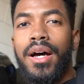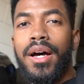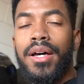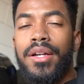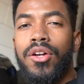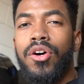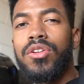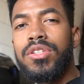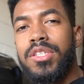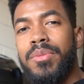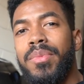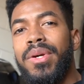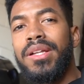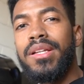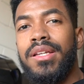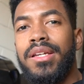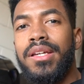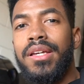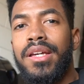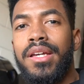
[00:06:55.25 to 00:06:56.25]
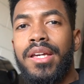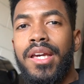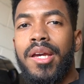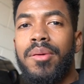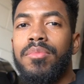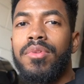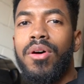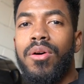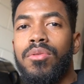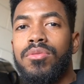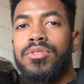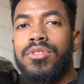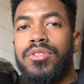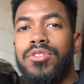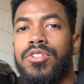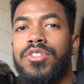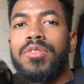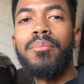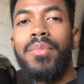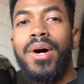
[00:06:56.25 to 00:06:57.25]
And ultimately it came down to
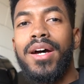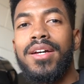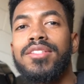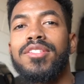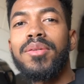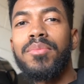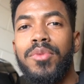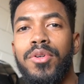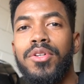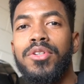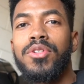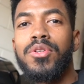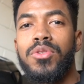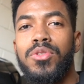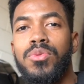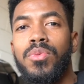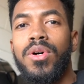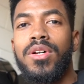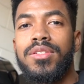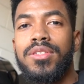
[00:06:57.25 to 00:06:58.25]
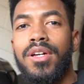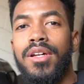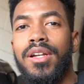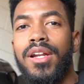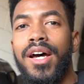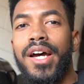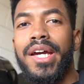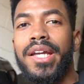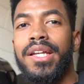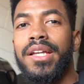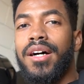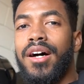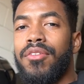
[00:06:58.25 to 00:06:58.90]
just buying some good used ones online.